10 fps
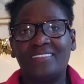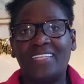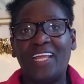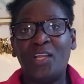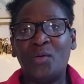
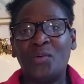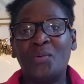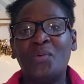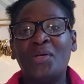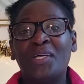
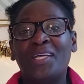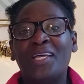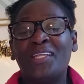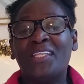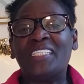Hello,
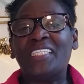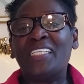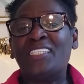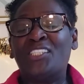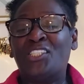this
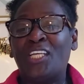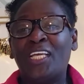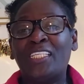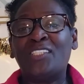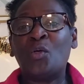is
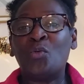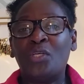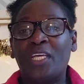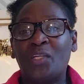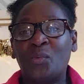J. Sonia
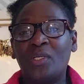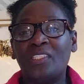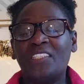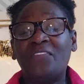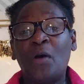
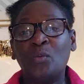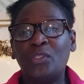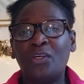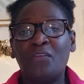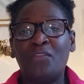Edwards, founder
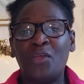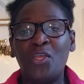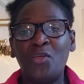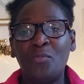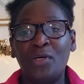of the
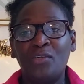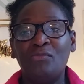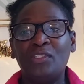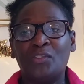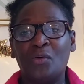Human
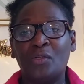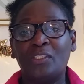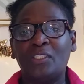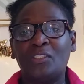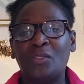
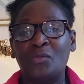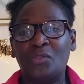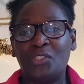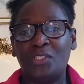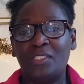Resource
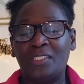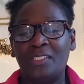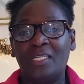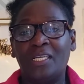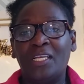Solution.
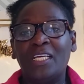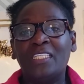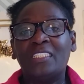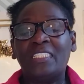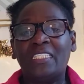
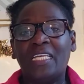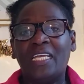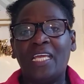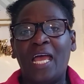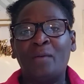
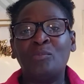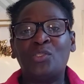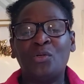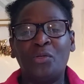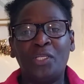Today, I'm
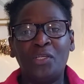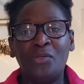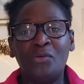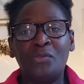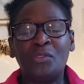joining
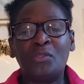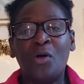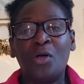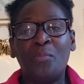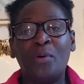you to
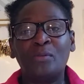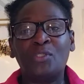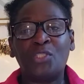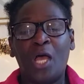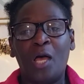talk about
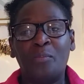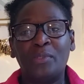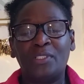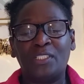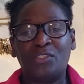job
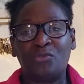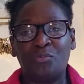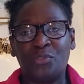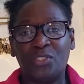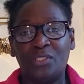
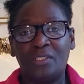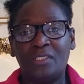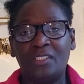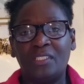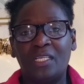descriptions.